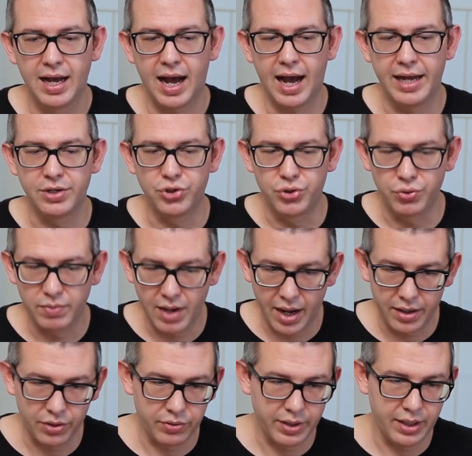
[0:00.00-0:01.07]
I do
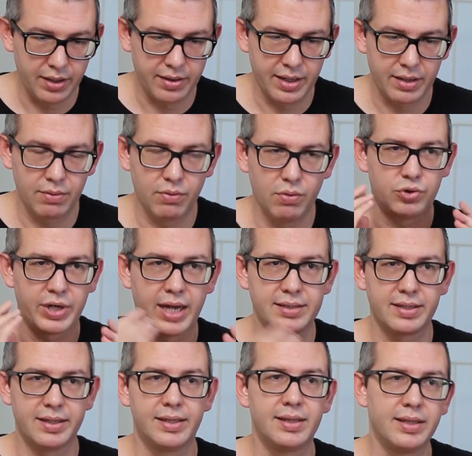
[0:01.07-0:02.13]
not agree that
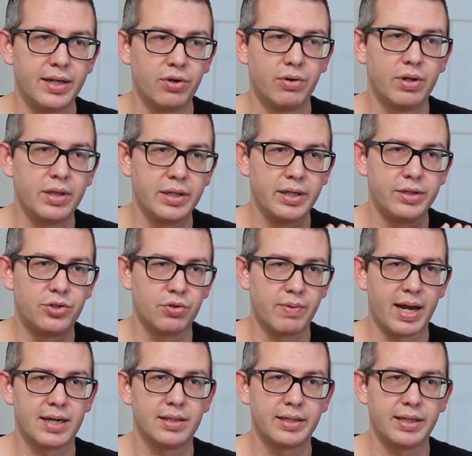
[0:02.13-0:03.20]
translating literally,
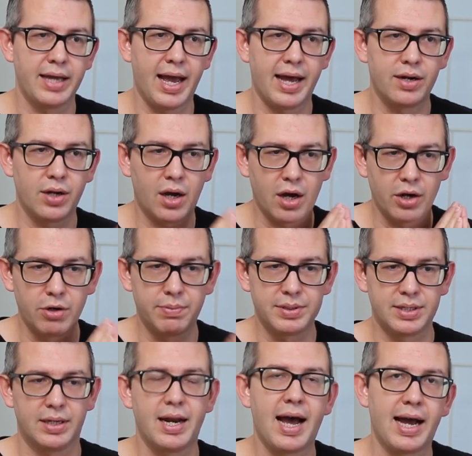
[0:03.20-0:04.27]
directly, and
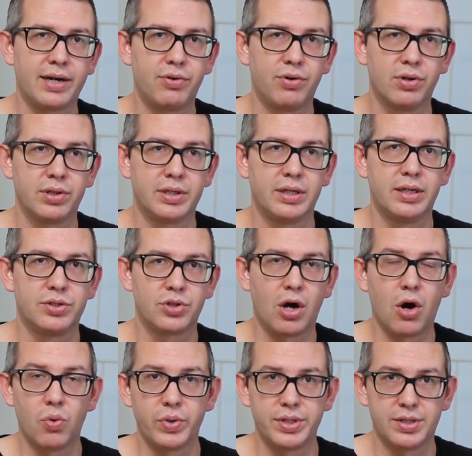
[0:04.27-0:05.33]
100% accurately is
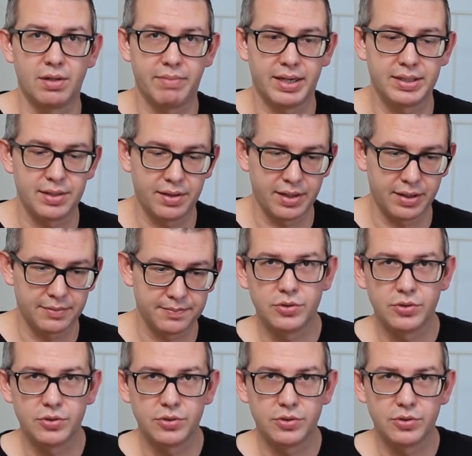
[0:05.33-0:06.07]
always the best thing.